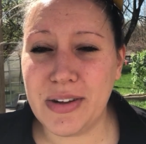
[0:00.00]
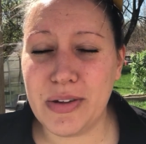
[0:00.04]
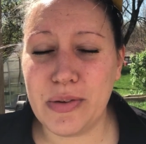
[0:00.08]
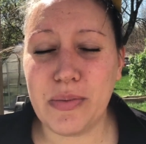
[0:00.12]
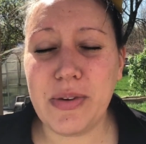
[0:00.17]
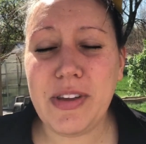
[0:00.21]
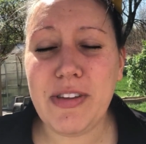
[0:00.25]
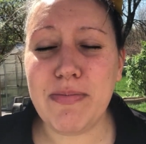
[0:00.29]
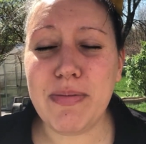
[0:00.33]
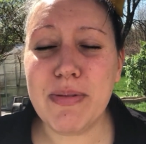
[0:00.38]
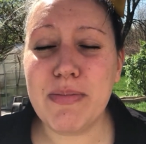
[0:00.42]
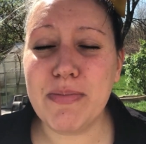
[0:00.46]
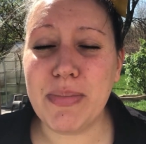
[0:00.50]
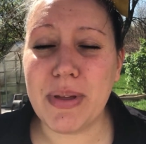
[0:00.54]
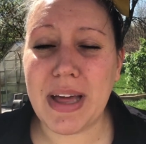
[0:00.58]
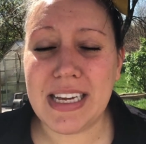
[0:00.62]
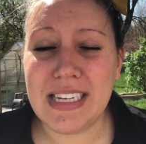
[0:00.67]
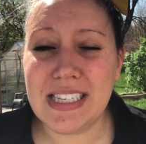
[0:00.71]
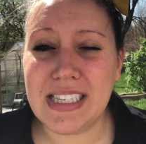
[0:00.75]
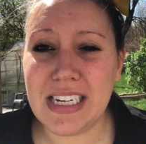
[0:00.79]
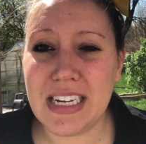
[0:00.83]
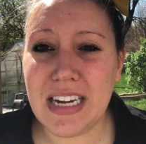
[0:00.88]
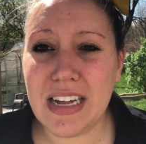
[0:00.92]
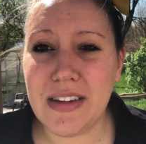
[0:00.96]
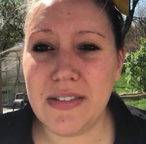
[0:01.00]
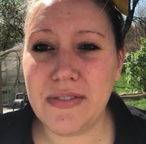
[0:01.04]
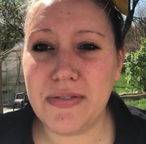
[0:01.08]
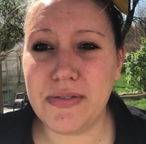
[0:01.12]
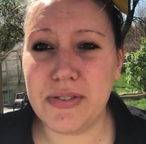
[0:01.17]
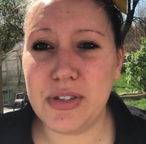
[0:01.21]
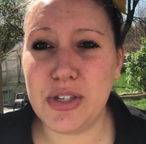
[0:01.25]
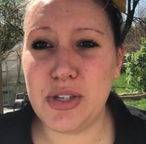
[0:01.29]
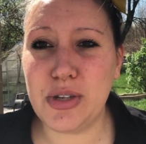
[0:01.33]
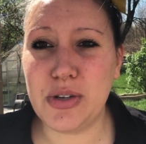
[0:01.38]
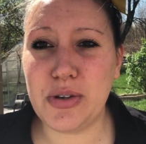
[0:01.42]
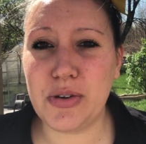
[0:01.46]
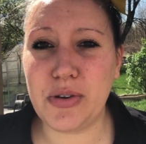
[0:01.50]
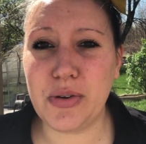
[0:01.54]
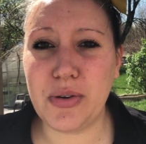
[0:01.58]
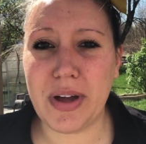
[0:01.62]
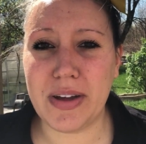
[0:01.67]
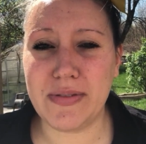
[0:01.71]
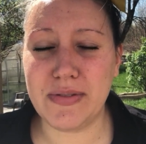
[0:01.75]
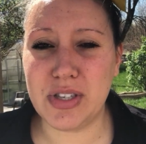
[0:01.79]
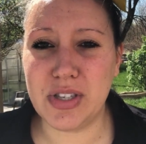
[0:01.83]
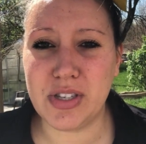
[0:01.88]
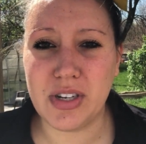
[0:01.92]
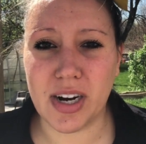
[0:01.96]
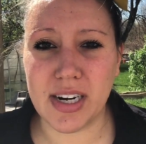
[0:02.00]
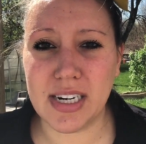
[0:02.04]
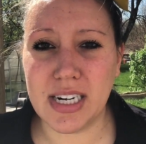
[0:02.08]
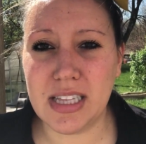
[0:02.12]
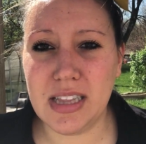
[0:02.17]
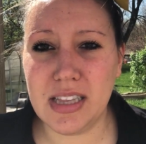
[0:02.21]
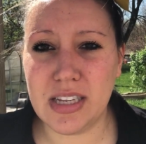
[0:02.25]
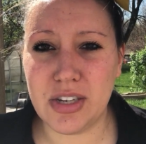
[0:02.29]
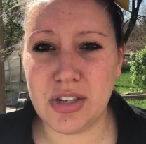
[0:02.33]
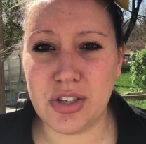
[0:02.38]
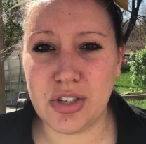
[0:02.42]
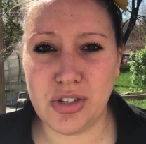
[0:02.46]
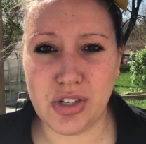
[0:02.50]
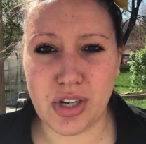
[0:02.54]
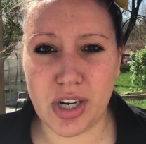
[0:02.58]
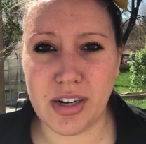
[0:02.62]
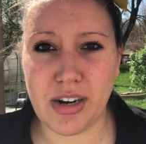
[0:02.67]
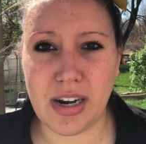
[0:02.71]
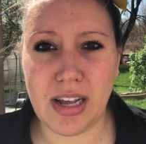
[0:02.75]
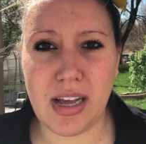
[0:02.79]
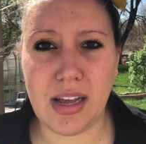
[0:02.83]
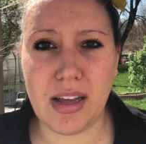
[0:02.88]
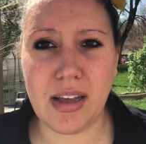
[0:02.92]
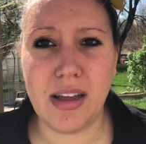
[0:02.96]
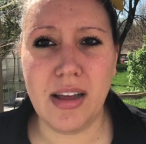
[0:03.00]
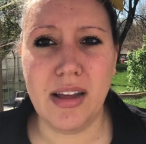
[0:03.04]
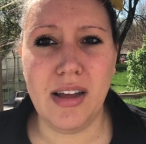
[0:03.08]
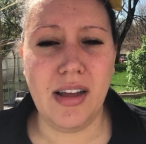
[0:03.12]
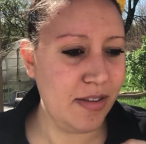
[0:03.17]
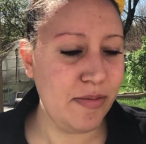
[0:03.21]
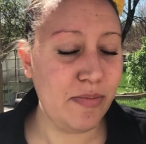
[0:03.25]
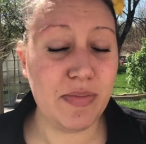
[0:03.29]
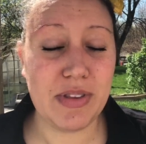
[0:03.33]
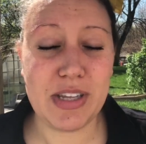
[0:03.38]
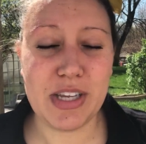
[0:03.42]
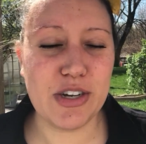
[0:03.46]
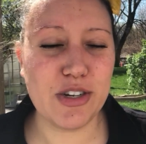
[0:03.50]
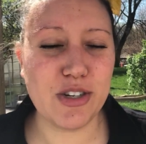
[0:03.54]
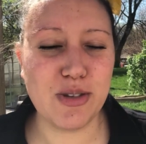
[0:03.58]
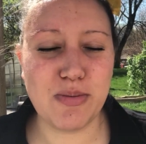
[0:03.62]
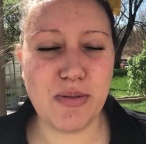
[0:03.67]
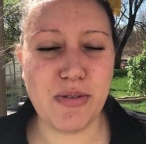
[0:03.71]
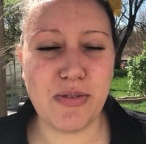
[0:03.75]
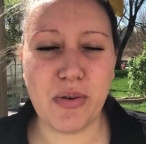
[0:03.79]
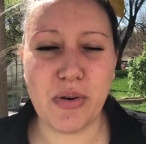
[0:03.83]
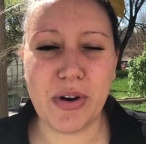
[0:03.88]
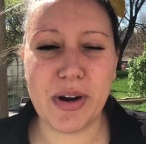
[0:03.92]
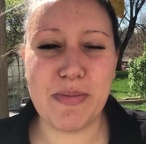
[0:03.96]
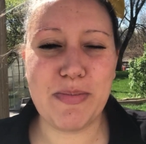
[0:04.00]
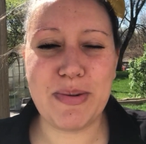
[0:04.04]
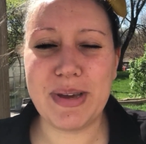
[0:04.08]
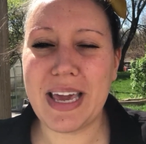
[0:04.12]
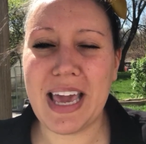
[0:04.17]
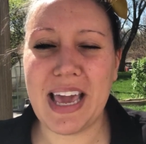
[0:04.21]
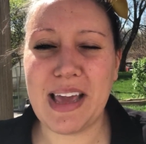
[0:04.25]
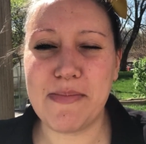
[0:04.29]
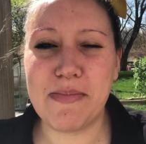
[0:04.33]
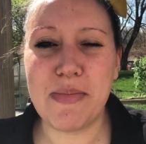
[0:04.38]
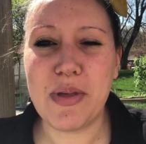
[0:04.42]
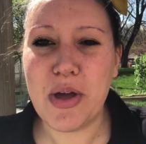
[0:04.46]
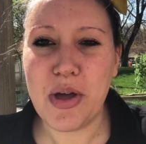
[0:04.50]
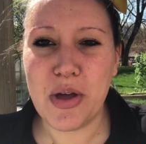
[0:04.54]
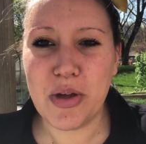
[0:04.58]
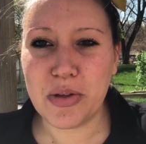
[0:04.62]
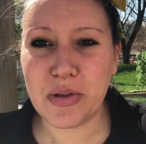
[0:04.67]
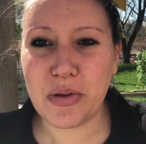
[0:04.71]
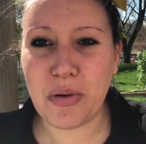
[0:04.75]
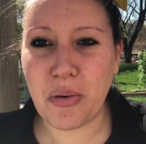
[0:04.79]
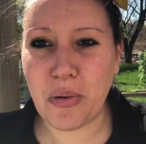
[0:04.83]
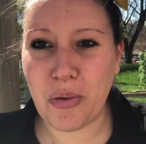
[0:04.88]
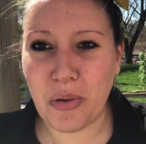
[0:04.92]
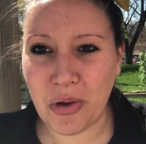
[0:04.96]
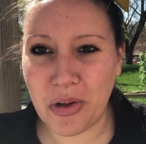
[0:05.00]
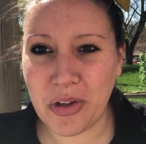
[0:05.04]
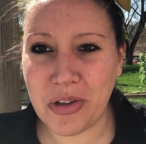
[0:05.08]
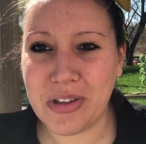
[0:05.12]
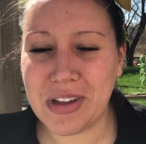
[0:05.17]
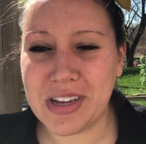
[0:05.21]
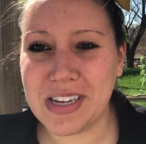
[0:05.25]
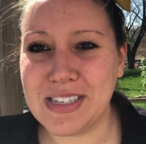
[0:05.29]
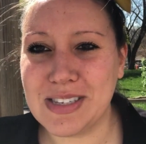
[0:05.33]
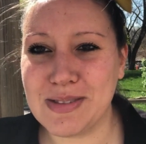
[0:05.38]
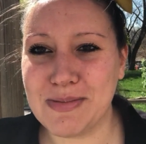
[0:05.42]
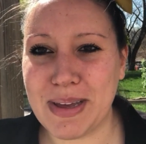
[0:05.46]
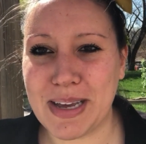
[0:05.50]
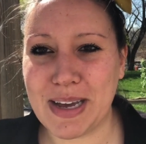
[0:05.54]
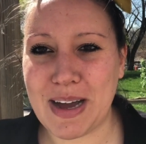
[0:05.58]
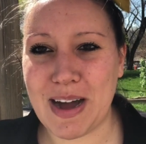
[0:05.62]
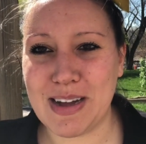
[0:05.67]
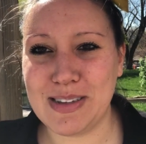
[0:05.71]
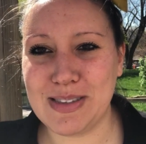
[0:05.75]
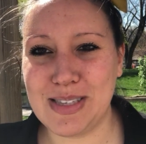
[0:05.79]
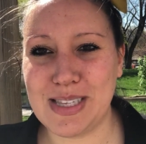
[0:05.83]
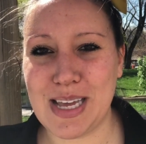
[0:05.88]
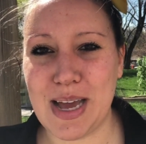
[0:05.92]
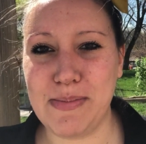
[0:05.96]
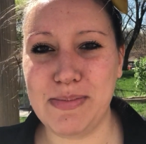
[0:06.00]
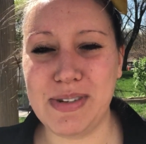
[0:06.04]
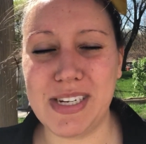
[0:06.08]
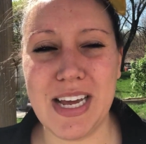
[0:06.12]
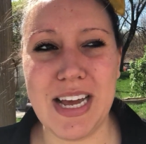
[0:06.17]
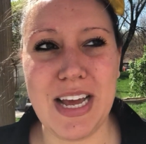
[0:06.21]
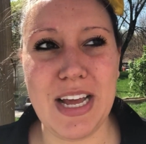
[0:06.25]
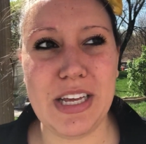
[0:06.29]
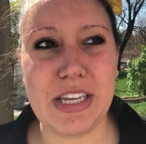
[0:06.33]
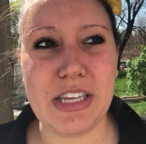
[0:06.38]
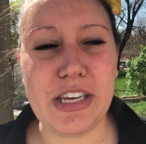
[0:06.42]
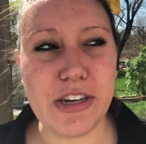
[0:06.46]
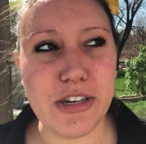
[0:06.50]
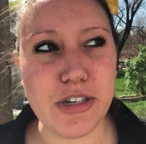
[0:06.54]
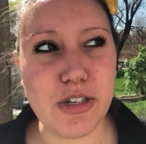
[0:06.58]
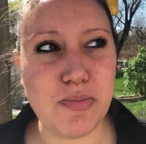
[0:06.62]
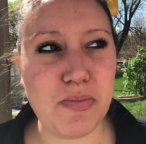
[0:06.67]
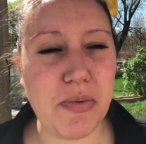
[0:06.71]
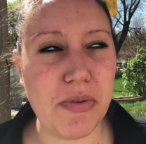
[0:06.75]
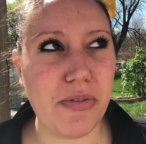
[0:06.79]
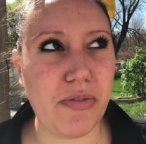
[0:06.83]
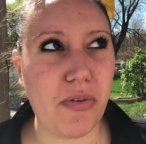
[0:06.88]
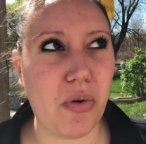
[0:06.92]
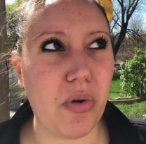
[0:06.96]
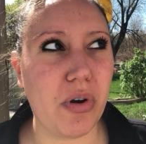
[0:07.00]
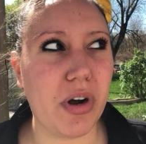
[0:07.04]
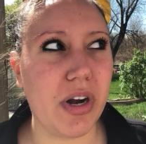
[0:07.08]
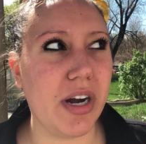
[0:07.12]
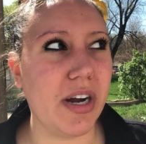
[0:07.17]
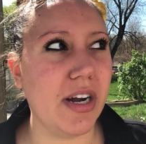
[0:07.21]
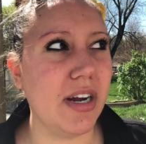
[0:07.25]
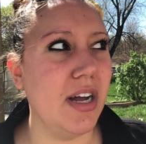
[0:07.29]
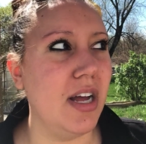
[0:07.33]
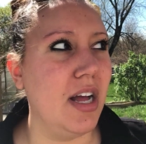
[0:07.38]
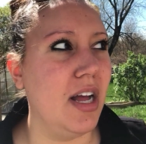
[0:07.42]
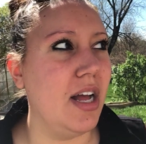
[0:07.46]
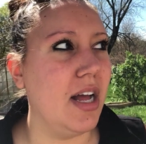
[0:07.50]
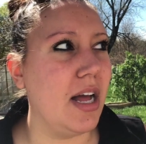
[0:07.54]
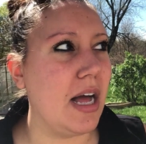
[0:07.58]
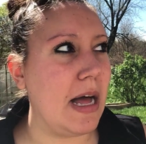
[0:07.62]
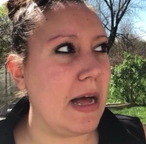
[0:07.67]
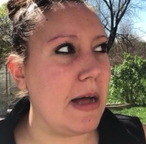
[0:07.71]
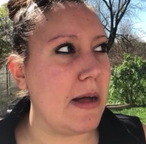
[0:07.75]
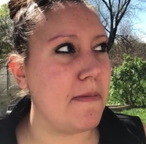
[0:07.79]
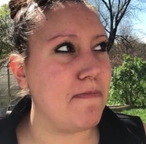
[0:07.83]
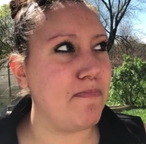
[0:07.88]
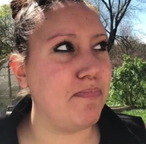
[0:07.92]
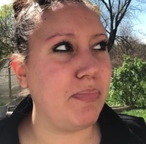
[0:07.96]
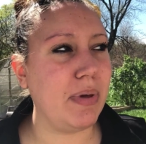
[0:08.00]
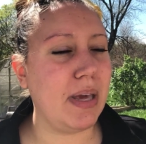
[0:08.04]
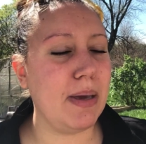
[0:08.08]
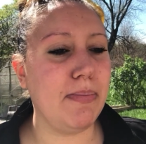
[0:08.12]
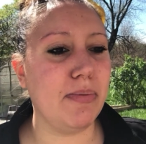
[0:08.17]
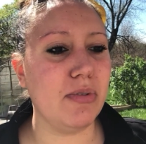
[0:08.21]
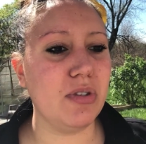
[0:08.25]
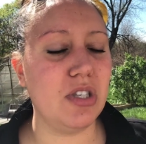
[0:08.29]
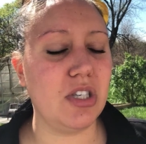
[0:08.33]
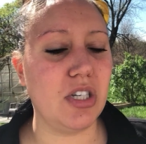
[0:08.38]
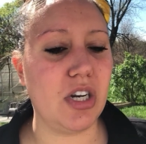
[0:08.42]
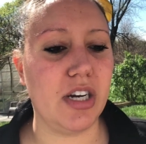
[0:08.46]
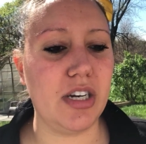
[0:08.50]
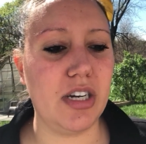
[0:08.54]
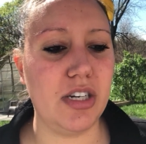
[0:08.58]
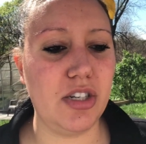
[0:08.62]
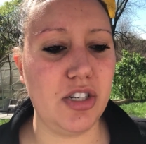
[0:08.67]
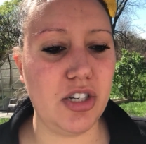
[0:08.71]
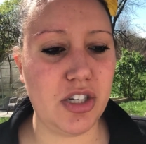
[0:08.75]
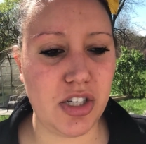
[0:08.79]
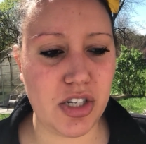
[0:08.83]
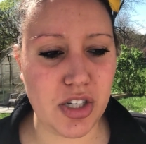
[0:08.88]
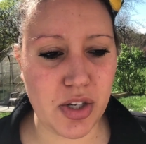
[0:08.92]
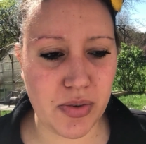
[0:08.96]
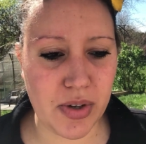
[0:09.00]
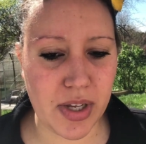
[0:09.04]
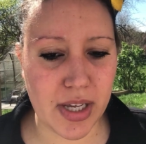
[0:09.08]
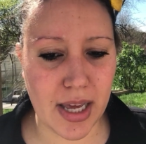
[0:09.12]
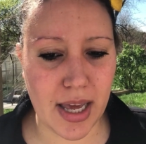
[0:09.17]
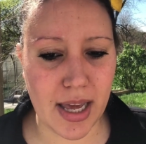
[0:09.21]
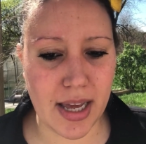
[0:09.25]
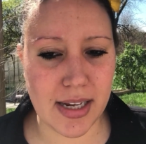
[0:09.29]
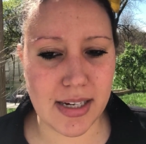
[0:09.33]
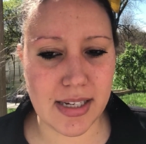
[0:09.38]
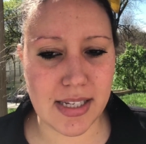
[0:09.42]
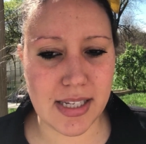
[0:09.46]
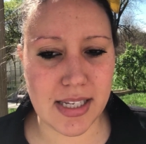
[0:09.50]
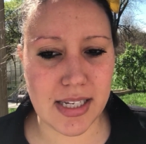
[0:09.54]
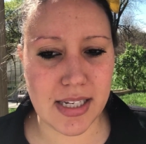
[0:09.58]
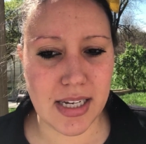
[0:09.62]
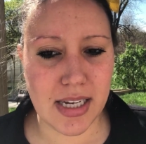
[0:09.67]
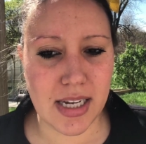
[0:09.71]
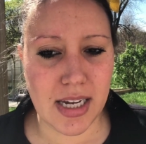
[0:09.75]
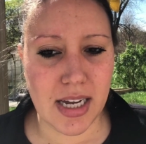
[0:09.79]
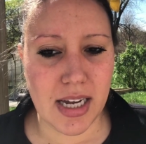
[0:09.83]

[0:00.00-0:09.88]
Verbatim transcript: We've been blessed enough to have started this journey years before it became cool, is my concept. Years before um, people started doing it